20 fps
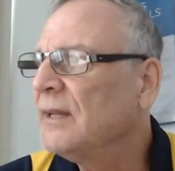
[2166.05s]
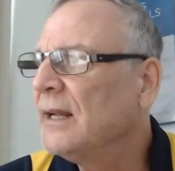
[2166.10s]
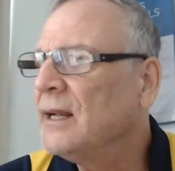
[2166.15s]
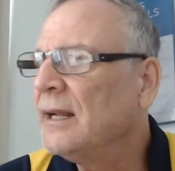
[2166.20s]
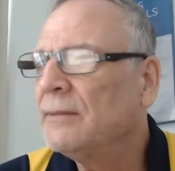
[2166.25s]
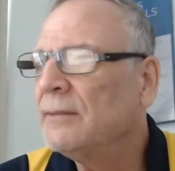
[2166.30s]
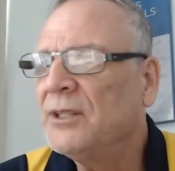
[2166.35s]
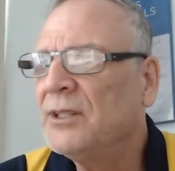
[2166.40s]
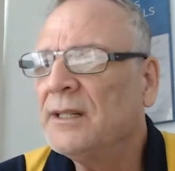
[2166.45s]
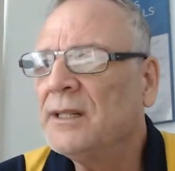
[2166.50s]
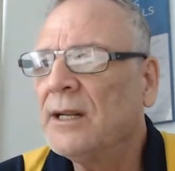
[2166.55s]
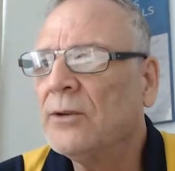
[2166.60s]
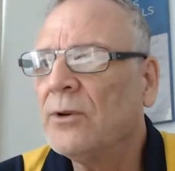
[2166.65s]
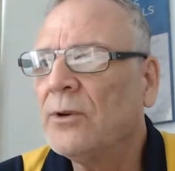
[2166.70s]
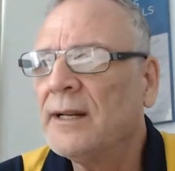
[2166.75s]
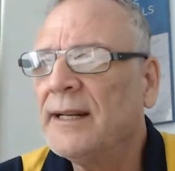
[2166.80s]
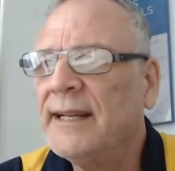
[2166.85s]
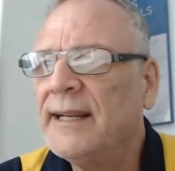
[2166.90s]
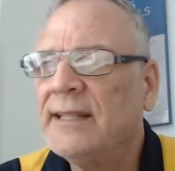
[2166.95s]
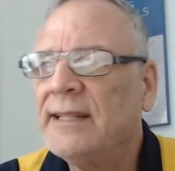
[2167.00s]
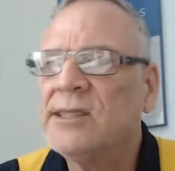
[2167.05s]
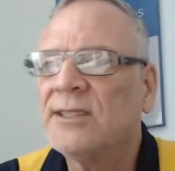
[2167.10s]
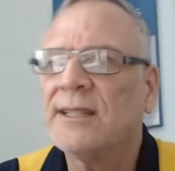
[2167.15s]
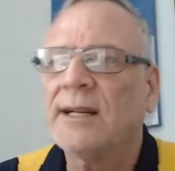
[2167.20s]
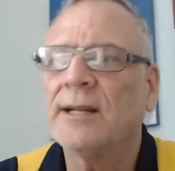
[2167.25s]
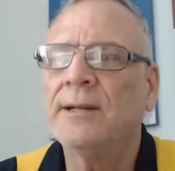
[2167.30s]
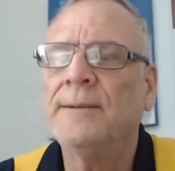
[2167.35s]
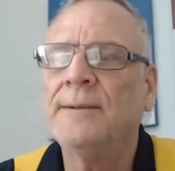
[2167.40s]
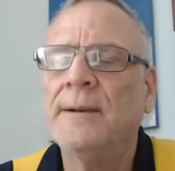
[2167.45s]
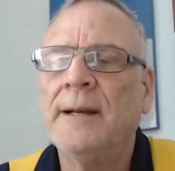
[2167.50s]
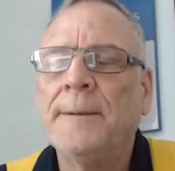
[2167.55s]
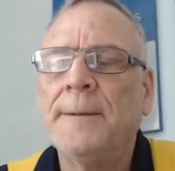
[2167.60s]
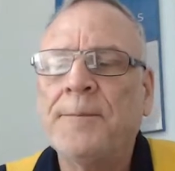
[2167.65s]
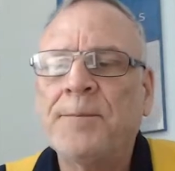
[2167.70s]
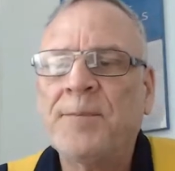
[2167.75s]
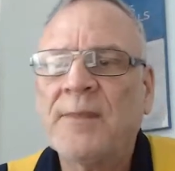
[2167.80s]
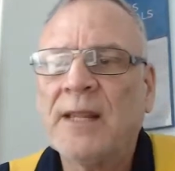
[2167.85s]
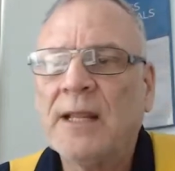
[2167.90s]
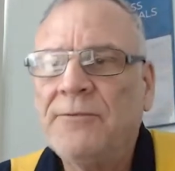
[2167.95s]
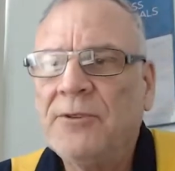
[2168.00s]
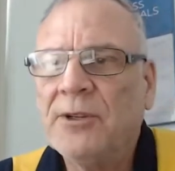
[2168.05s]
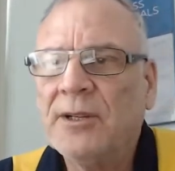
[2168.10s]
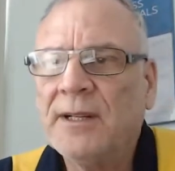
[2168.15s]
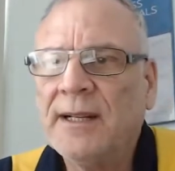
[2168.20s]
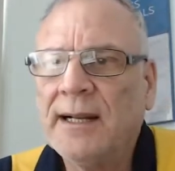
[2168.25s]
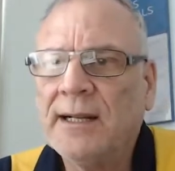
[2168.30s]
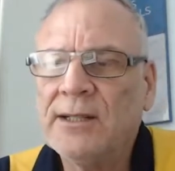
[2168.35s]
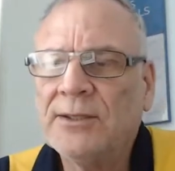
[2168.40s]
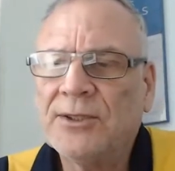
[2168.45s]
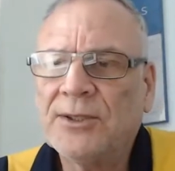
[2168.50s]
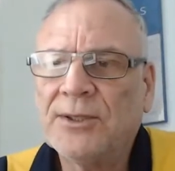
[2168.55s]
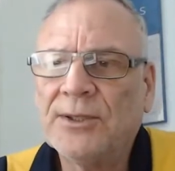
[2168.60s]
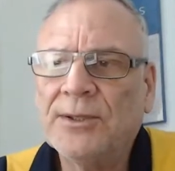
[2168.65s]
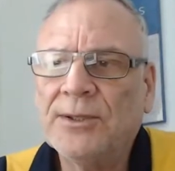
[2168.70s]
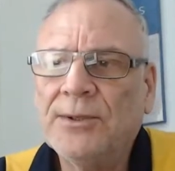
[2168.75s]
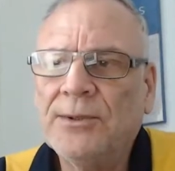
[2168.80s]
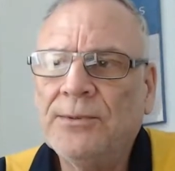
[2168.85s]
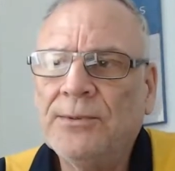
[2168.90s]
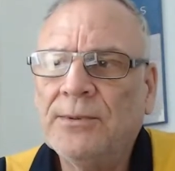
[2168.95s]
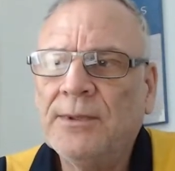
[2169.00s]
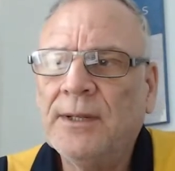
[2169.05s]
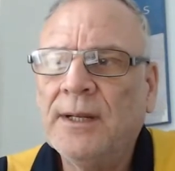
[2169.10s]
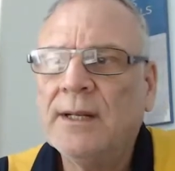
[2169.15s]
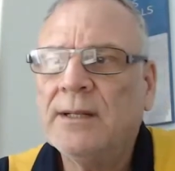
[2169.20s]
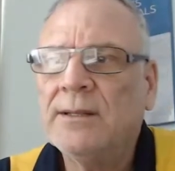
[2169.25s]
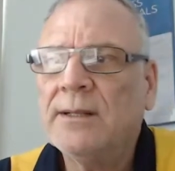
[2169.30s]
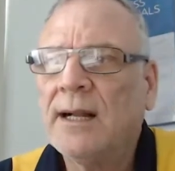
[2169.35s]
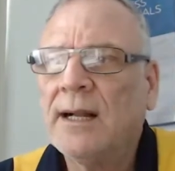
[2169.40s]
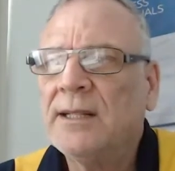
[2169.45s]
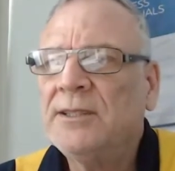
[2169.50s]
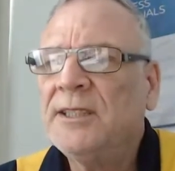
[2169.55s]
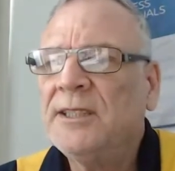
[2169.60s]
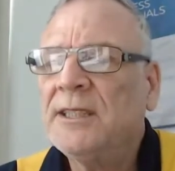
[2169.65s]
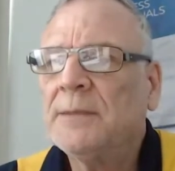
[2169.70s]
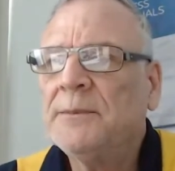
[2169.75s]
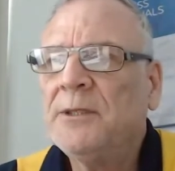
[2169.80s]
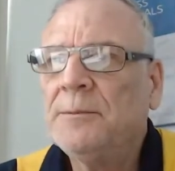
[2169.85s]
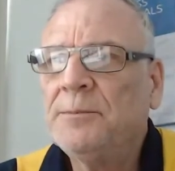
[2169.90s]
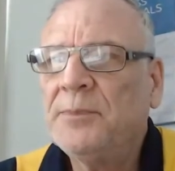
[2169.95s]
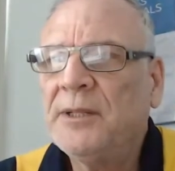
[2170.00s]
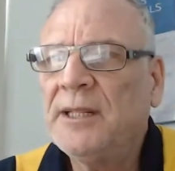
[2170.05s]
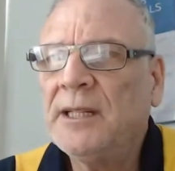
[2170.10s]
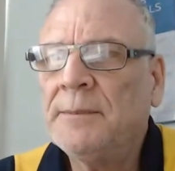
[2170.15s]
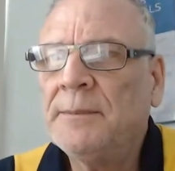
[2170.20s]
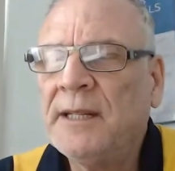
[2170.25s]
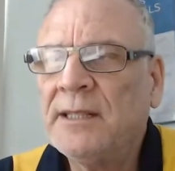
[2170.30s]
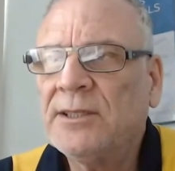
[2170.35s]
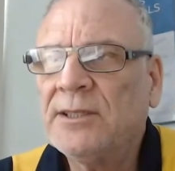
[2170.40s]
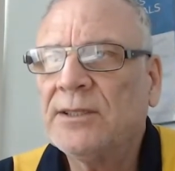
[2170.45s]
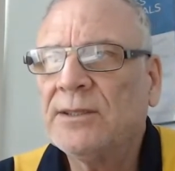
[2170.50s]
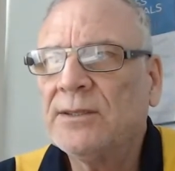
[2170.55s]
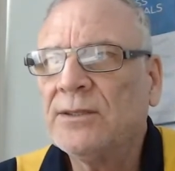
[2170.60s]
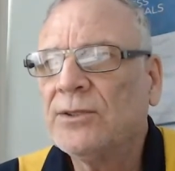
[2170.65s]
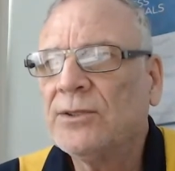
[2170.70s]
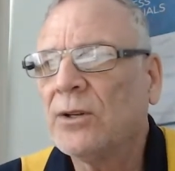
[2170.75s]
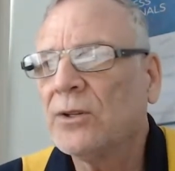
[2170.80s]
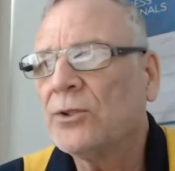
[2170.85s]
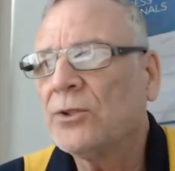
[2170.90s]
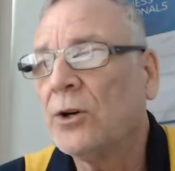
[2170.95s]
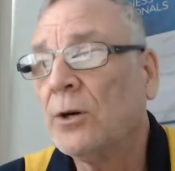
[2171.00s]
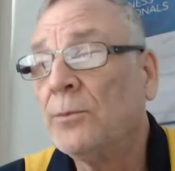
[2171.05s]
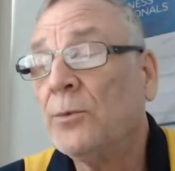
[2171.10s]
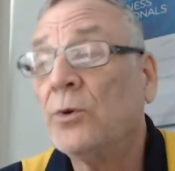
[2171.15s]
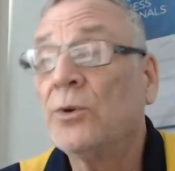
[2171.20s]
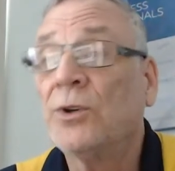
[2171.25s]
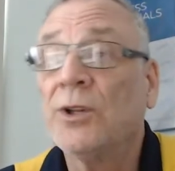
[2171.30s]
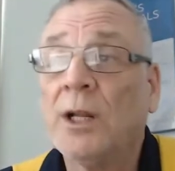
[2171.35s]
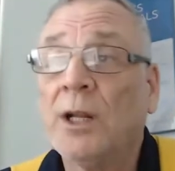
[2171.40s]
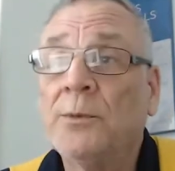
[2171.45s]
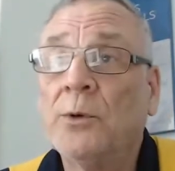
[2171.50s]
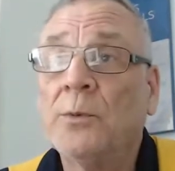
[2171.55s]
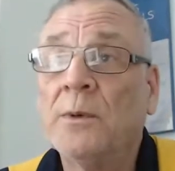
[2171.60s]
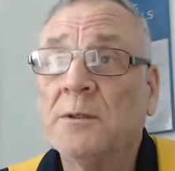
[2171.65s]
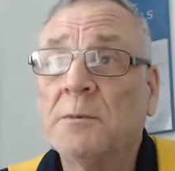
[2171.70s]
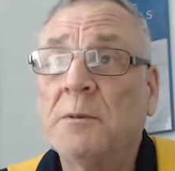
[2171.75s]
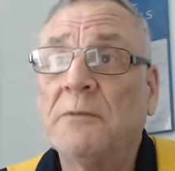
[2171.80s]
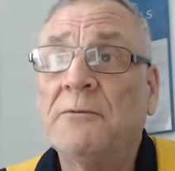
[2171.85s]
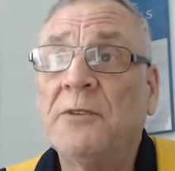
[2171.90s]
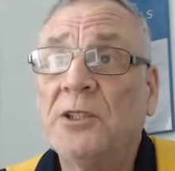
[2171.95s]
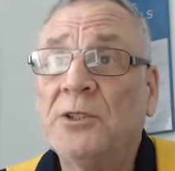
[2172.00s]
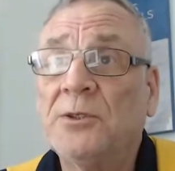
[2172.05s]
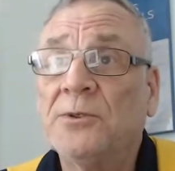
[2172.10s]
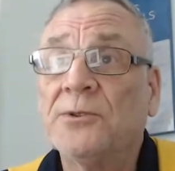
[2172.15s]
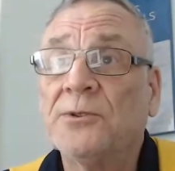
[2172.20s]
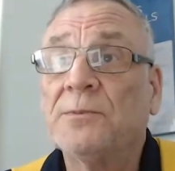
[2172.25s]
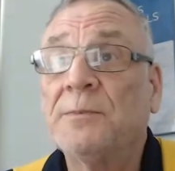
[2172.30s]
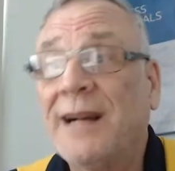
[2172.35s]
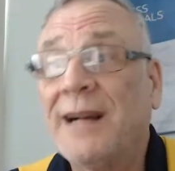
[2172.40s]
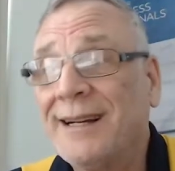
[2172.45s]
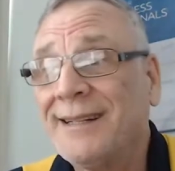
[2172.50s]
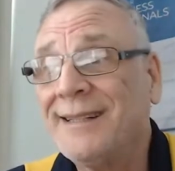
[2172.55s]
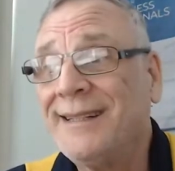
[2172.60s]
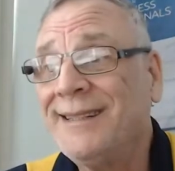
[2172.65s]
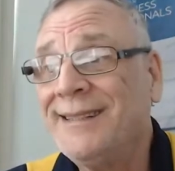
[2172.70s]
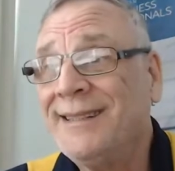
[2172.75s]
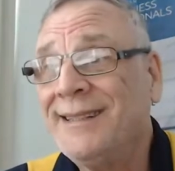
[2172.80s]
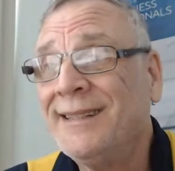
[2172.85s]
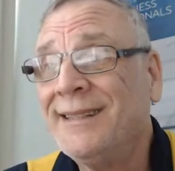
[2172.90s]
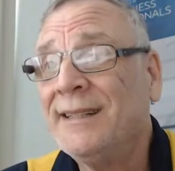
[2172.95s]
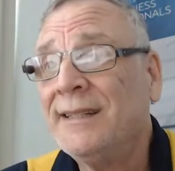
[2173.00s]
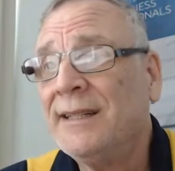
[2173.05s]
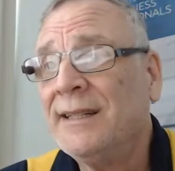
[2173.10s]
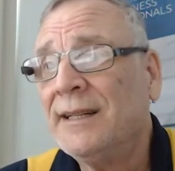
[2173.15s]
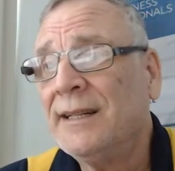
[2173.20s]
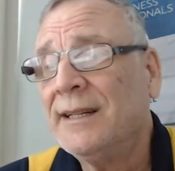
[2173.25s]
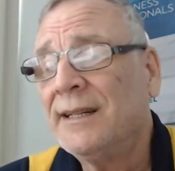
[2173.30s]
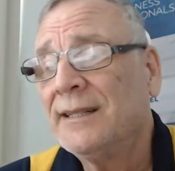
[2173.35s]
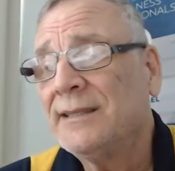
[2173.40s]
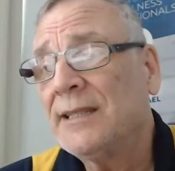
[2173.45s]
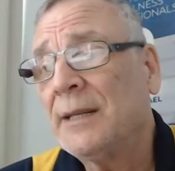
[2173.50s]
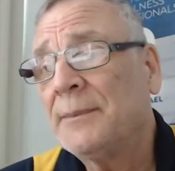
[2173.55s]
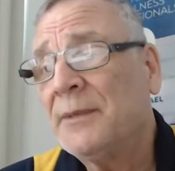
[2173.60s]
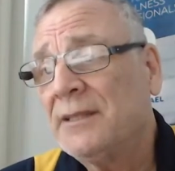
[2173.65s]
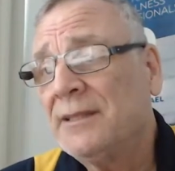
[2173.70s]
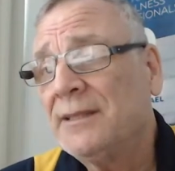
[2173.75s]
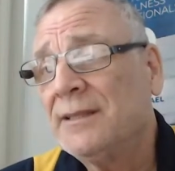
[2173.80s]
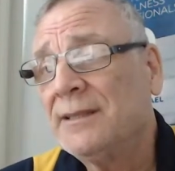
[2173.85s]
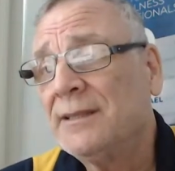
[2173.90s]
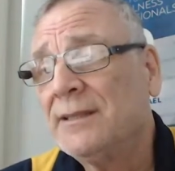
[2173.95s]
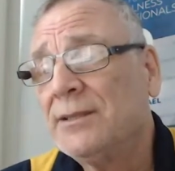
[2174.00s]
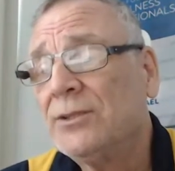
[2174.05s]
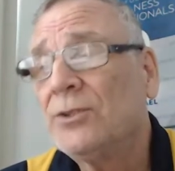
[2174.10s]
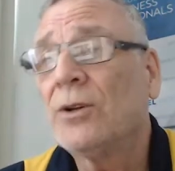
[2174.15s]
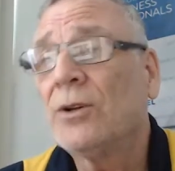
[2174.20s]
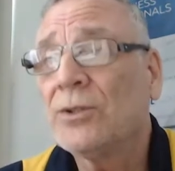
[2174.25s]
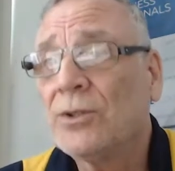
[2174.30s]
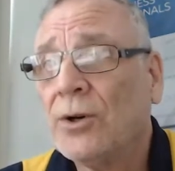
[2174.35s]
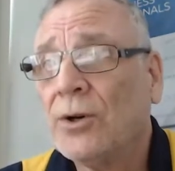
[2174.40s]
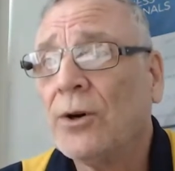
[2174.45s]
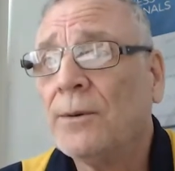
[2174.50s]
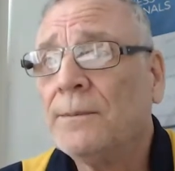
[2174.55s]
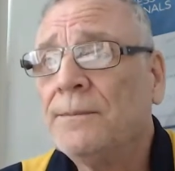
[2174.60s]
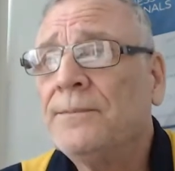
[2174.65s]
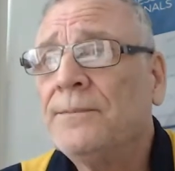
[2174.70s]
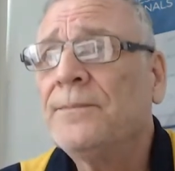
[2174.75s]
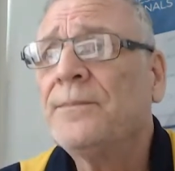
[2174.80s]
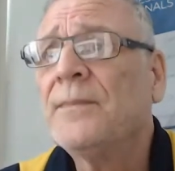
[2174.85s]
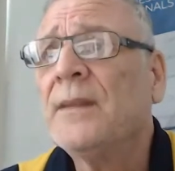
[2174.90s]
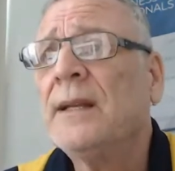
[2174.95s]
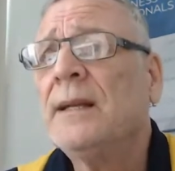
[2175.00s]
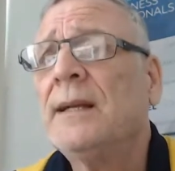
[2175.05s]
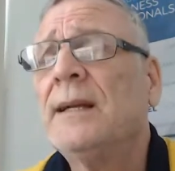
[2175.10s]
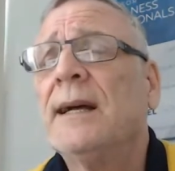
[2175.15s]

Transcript: you can go right ahead. So if you go to gwpms.com or Global Wellness Professionals Marketing Summit.com,